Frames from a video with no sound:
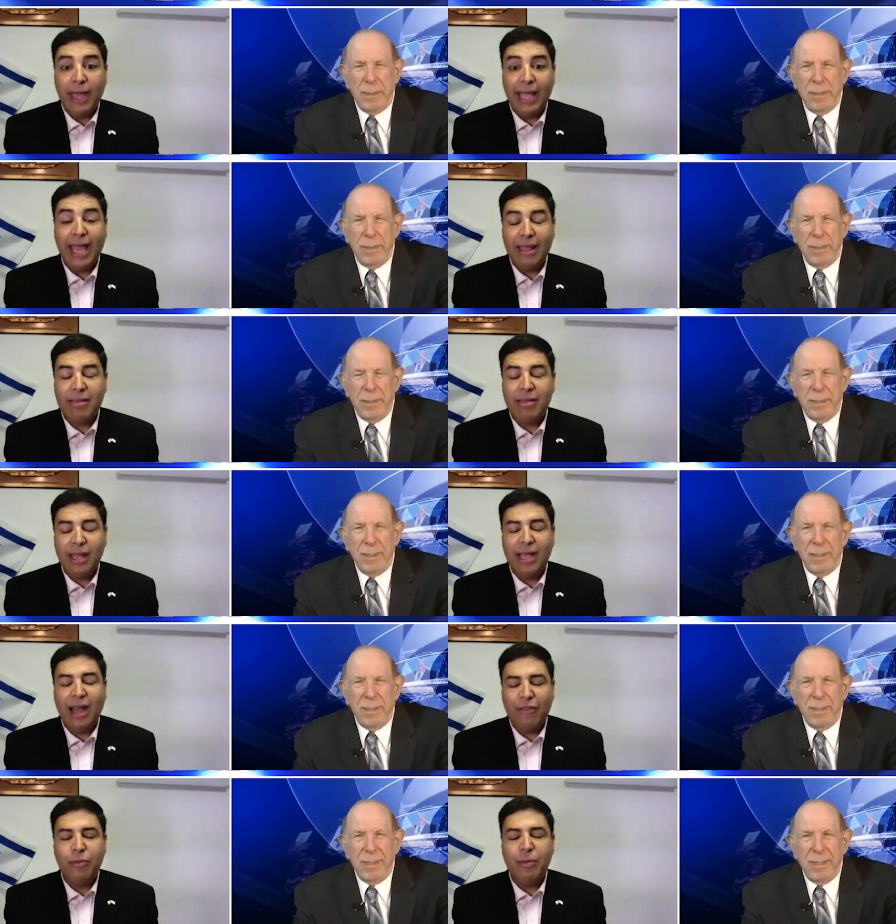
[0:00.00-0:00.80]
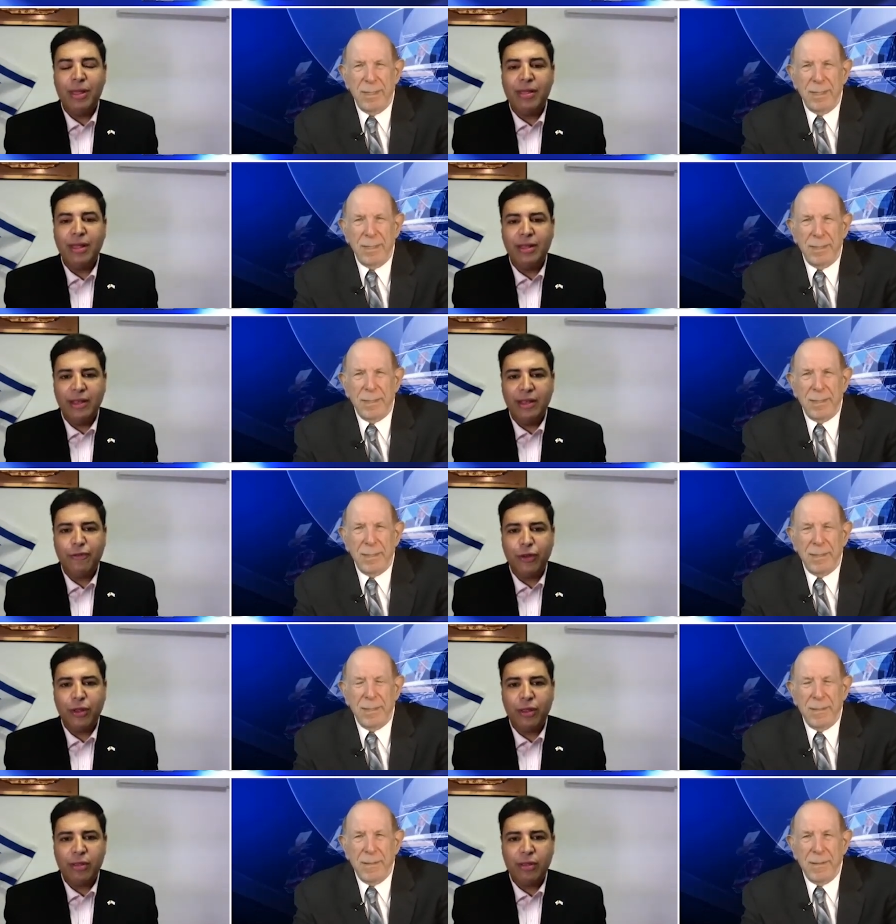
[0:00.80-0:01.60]
Speaker 1: against the government's
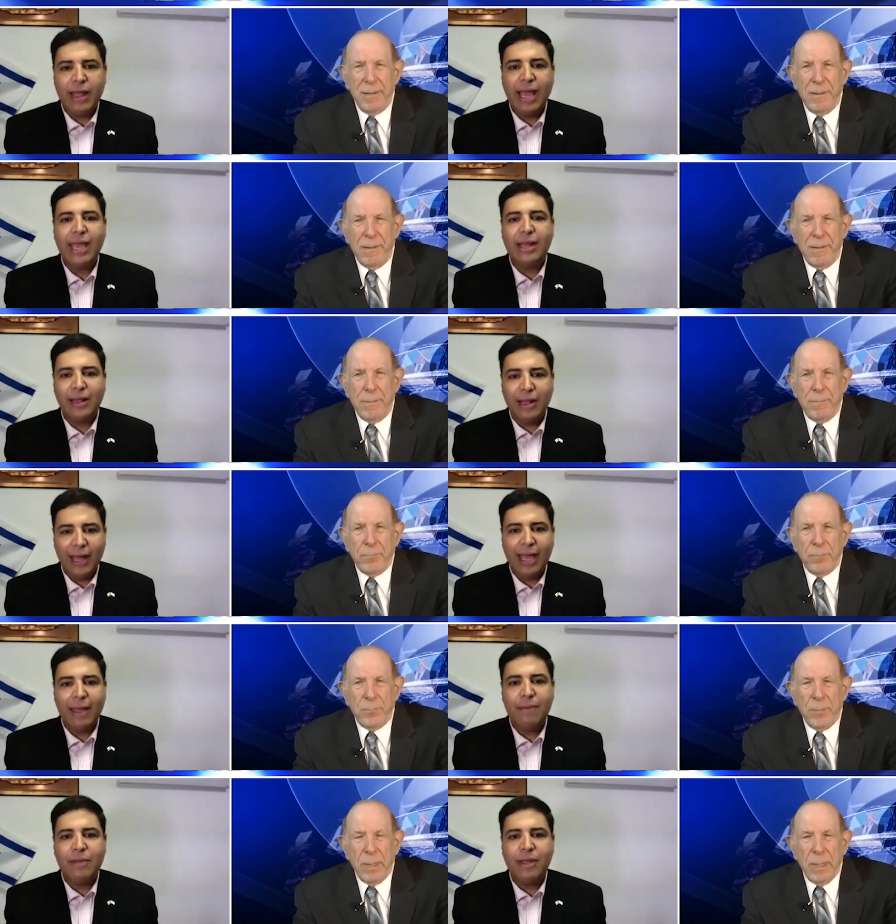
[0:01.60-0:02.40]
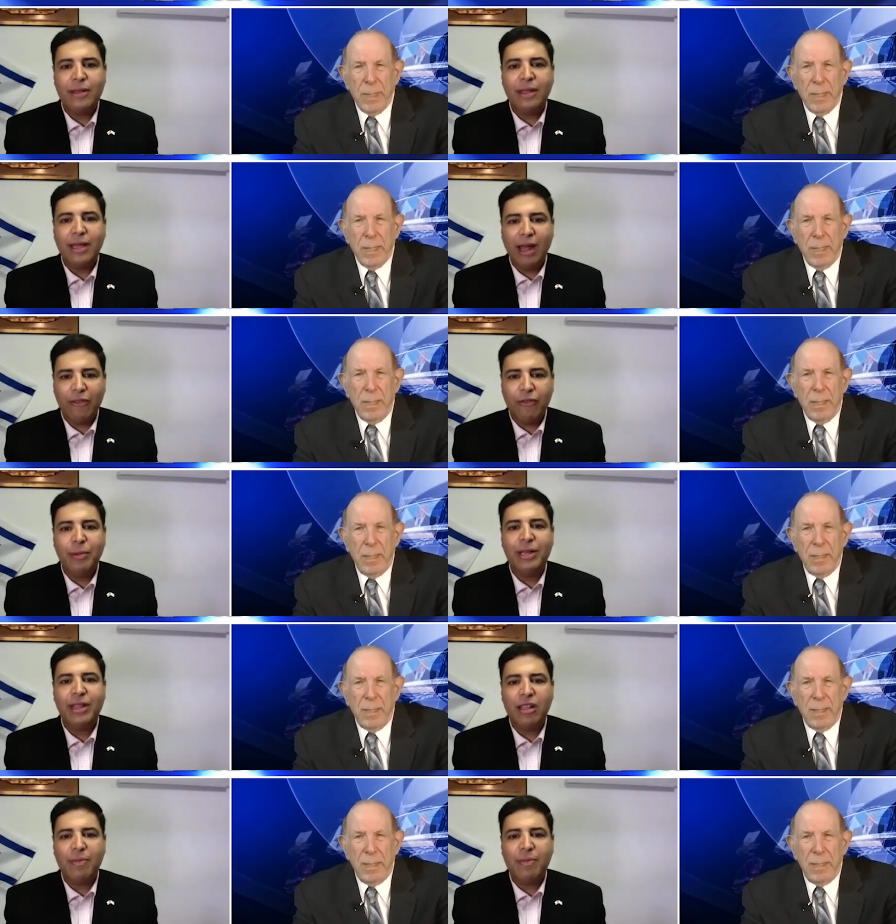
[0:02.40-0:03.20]
indifference. They claim that the
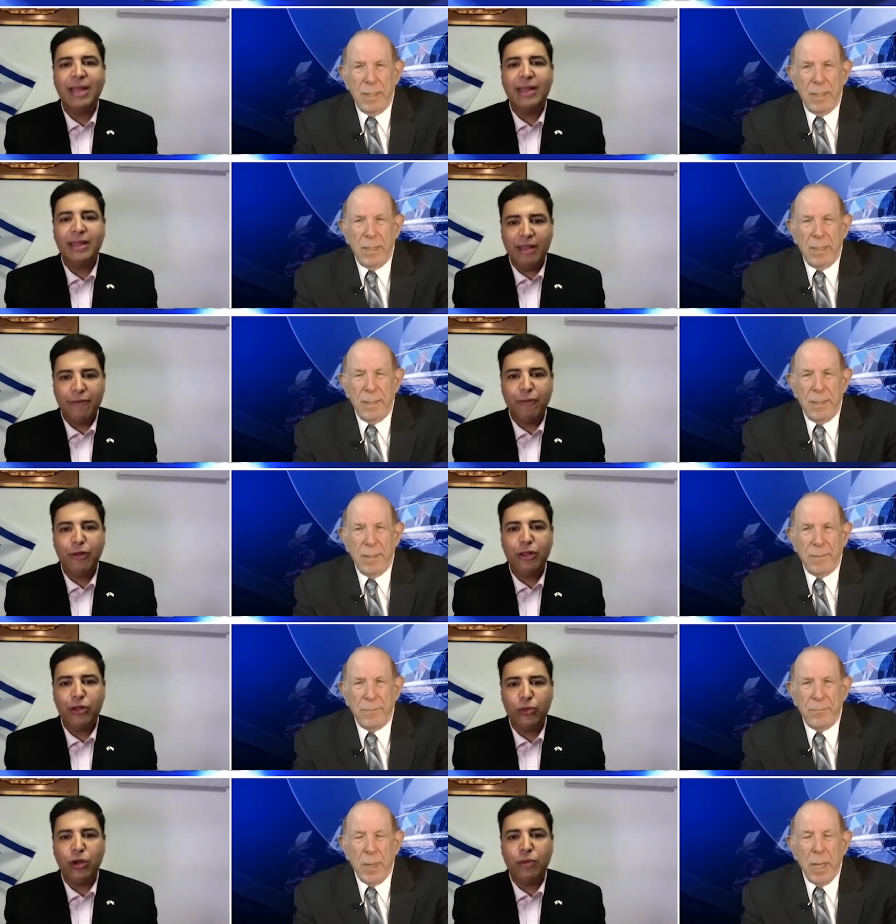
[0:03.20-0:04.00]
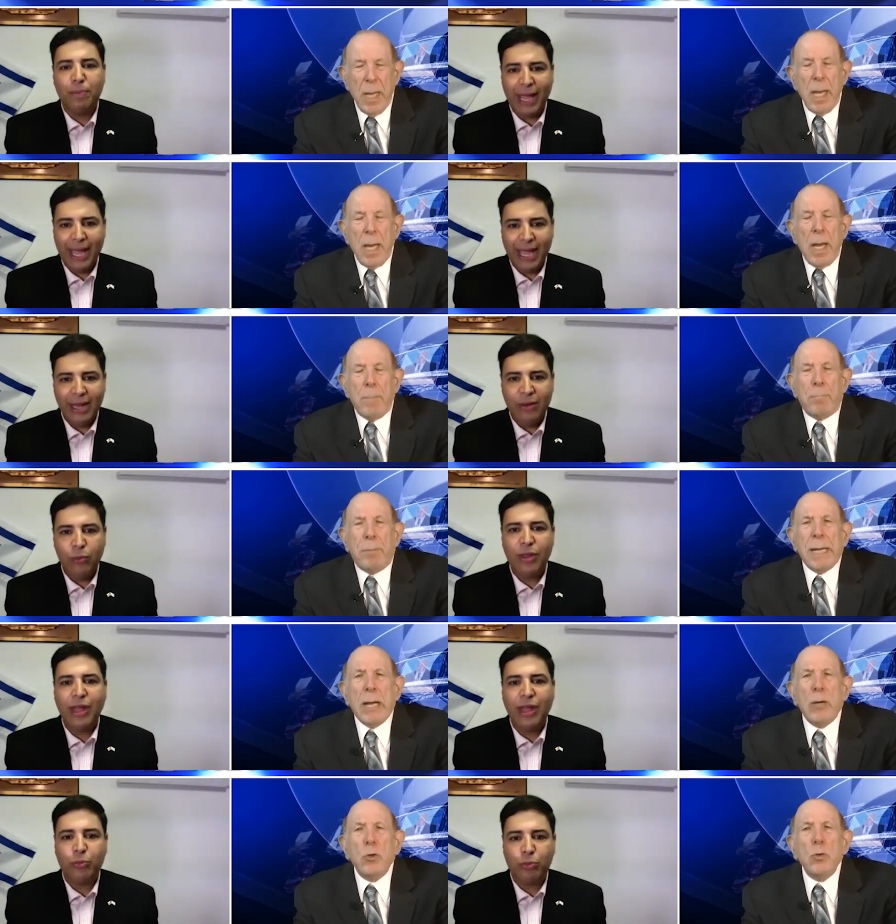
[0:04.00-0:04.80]
government has been indifferent to their pain
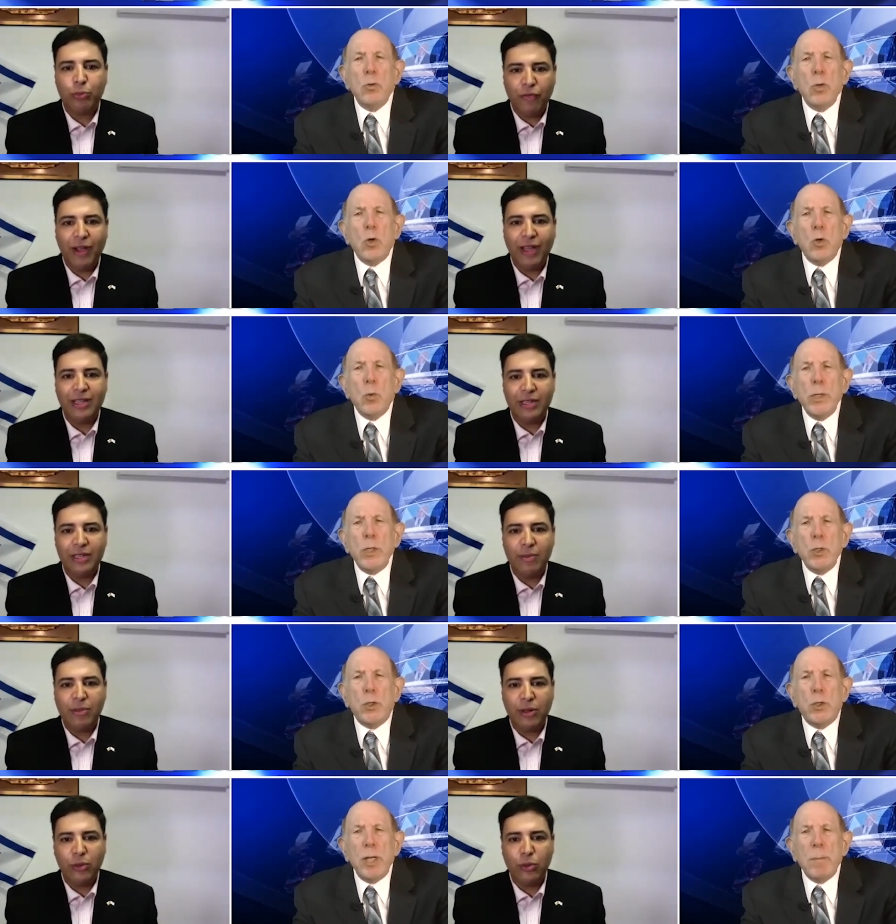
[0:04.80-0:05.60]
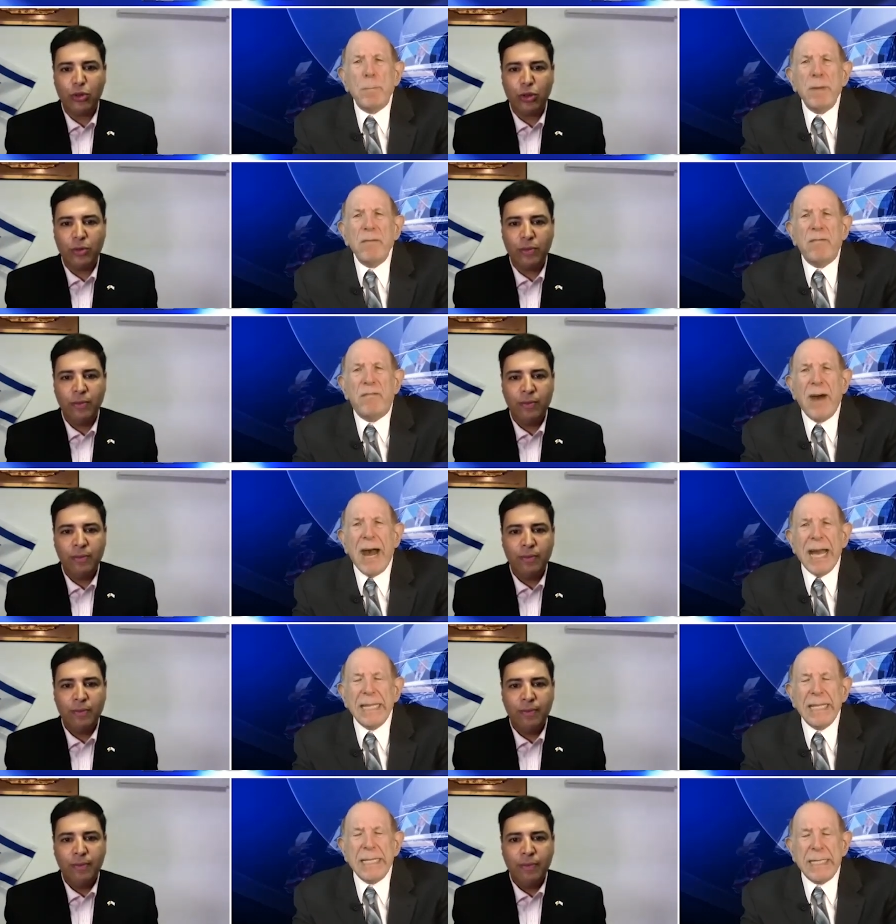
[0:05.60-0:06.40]
but without. Who, who are you them. going to be
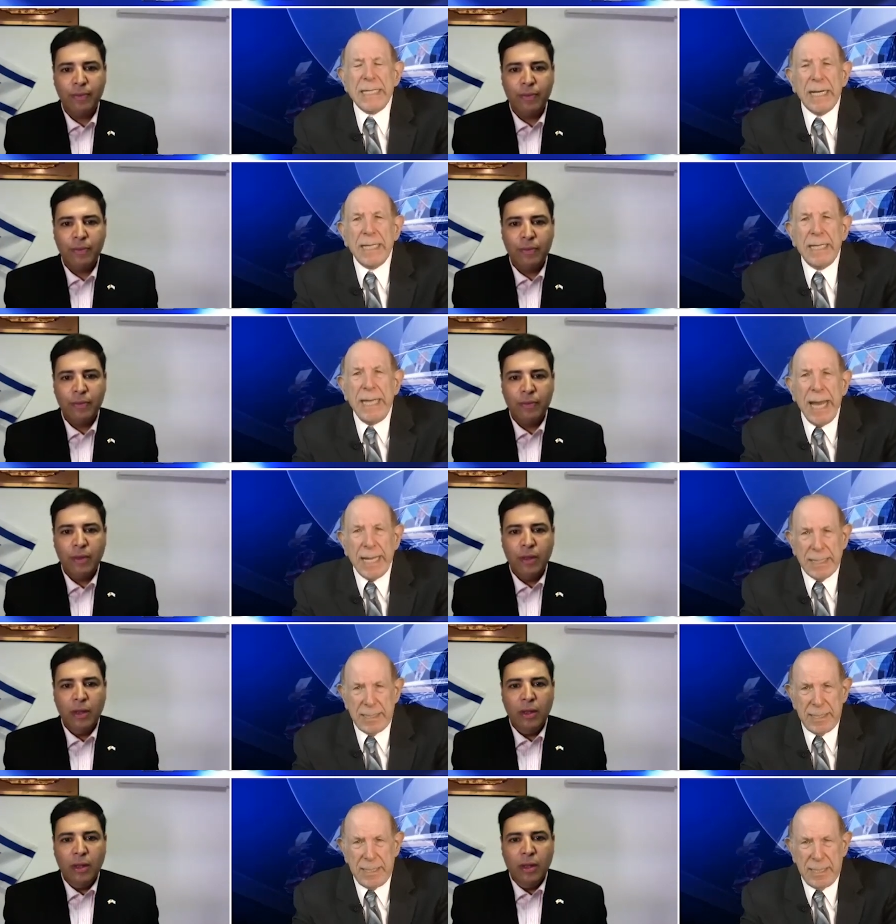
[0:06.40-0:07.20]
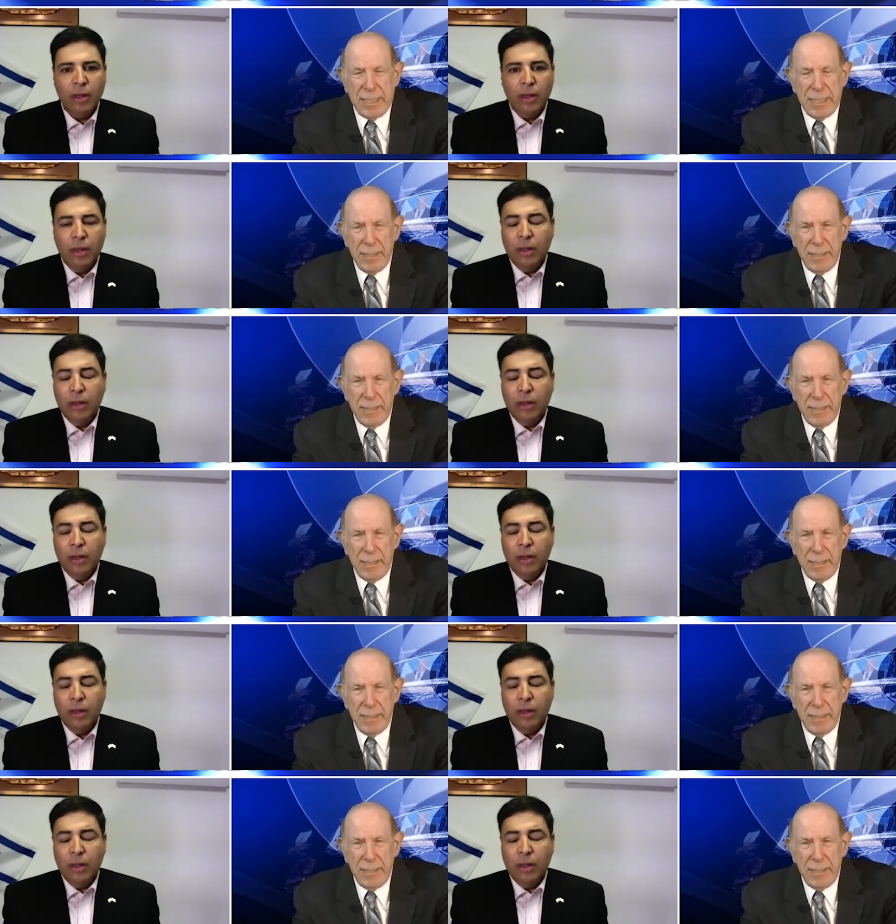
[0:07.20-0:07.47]
violent against?